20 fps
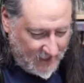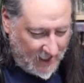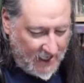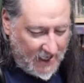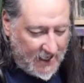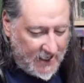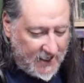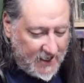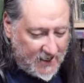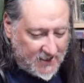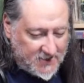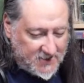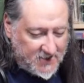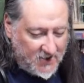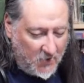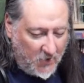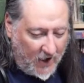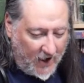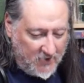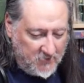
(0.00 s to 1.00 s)
Yeah,
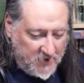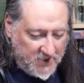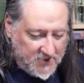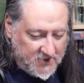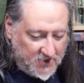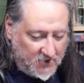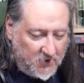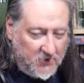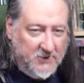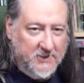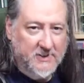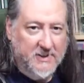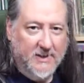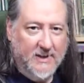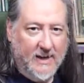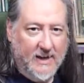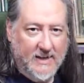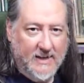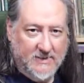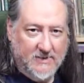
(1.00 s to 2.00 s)
so I've been told that the
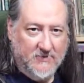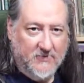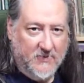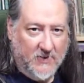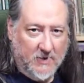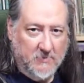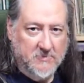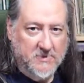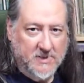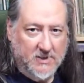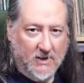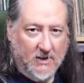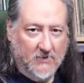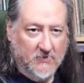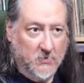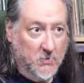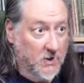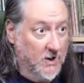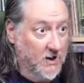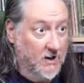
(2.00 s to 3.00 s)
guys at From
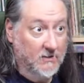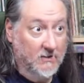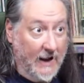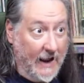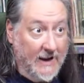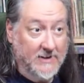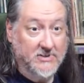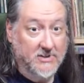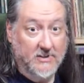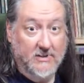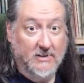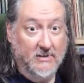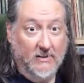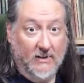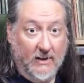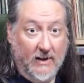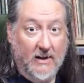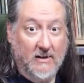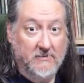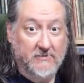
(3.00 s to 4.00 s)
Software actually
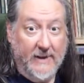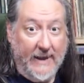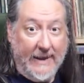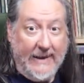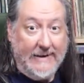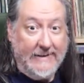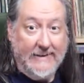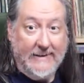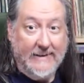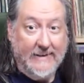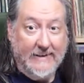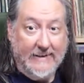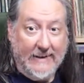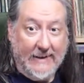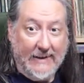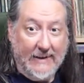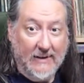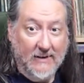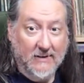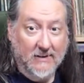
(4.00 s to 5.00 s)
love
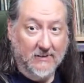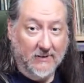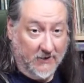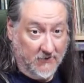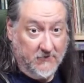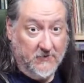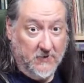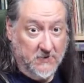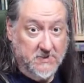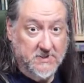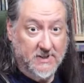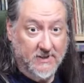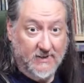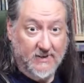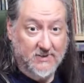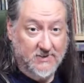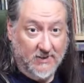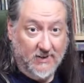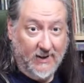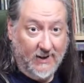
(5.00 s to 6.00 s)
AD&D, like first
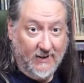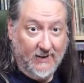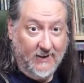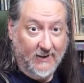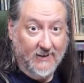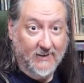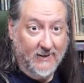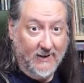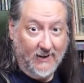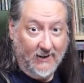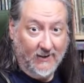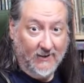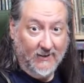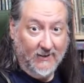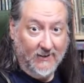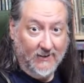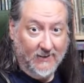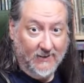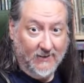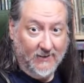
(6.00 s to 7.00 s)
edition AD&D,
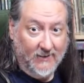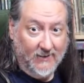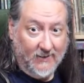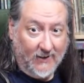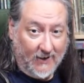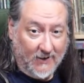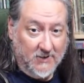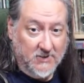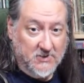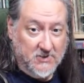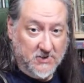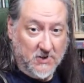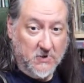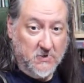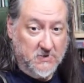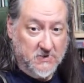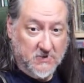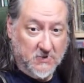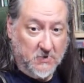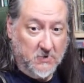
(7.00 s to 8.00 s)
and it
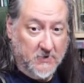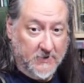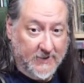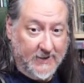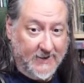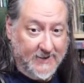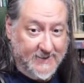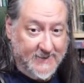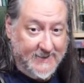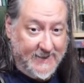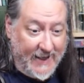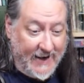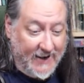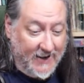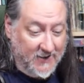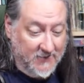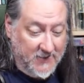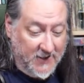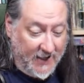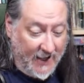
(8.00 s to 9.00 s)
shows through in the
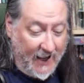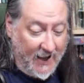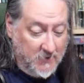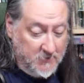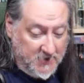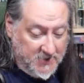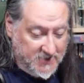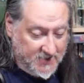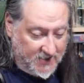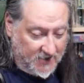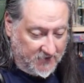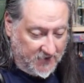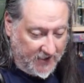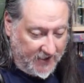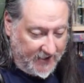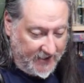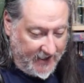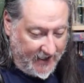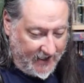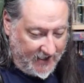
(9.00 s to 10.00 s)
aesthetic of the game and stuff
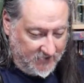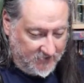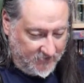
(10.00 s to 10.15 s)
like that.